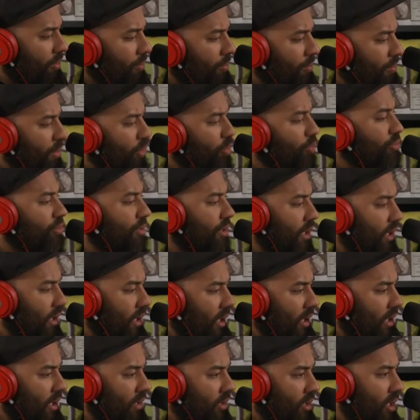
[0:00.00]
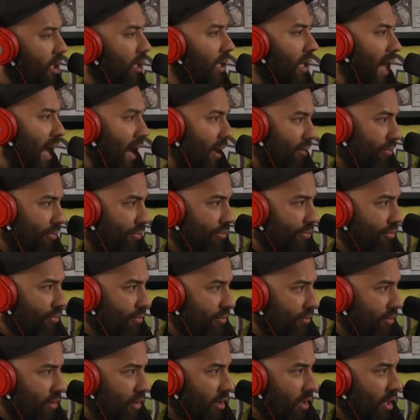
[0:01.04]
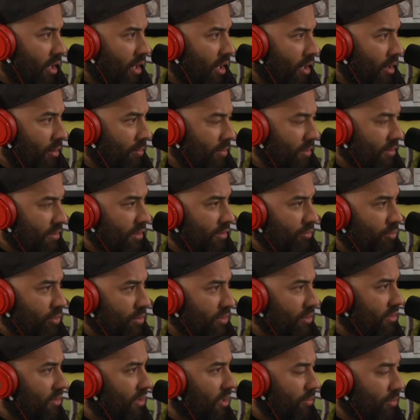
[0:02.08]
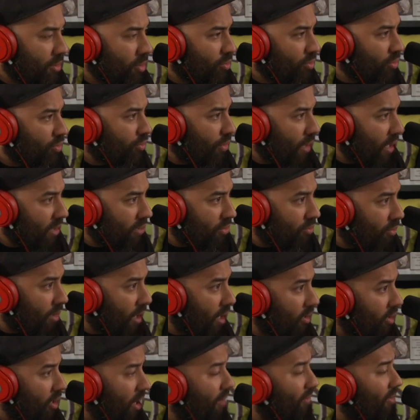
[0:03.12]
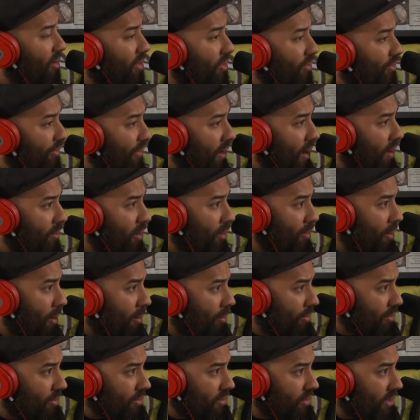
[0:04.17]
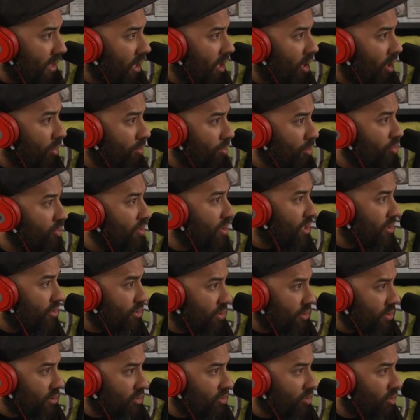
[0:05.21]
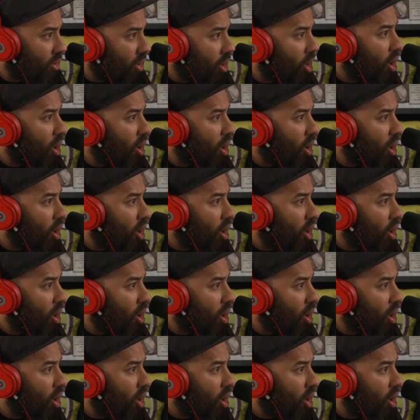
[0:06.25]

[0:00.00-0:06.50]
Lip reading: music in your life, was it something you was raised around? Do you have other family members that are musicians or artists?